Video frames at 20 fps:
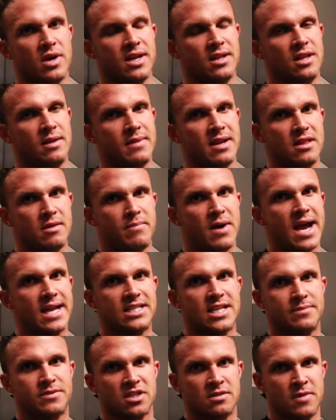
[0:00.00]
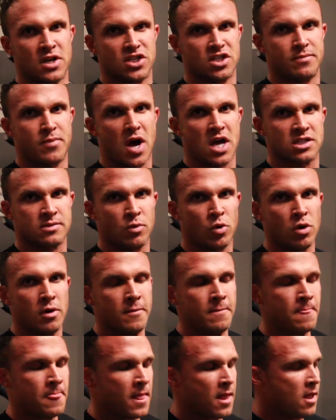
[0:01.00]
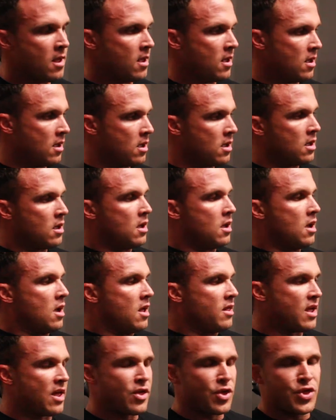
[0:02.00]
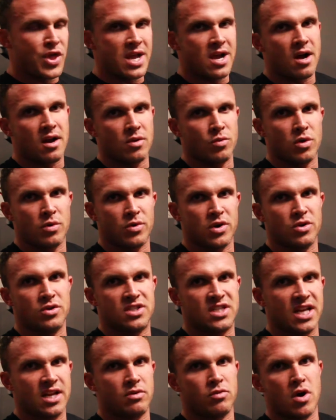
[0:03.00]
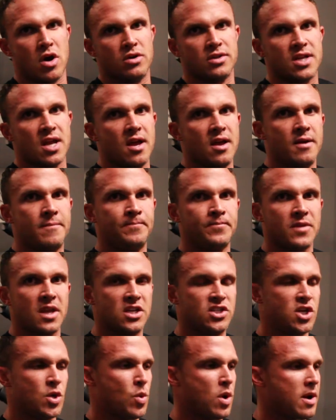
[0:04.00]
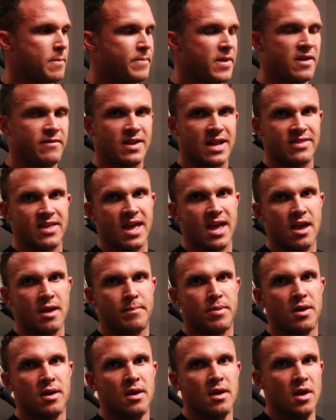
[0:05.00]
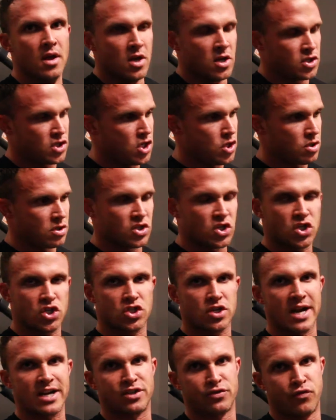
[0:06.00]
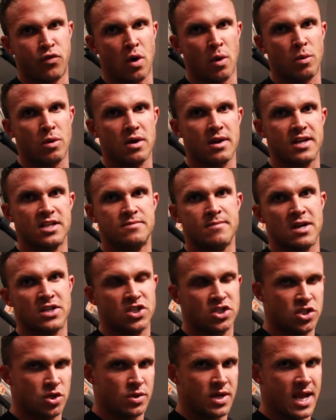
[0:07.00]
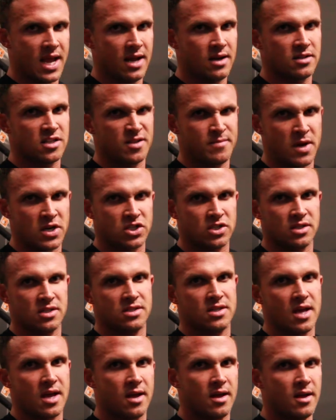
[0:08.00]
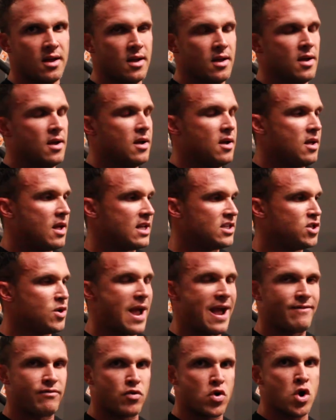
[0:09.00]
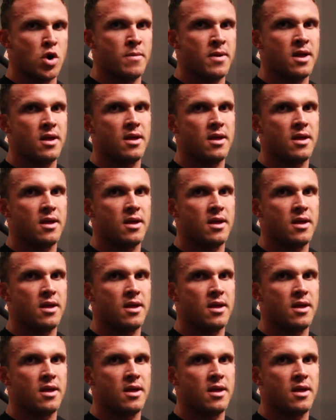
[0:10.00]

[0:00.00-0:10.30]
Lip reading: to eliminate the biceps as much as possible. The other thing when we're doing seated rows is you want to pivot at the hip, so you can stretch forward as much as you can, as much as you have room,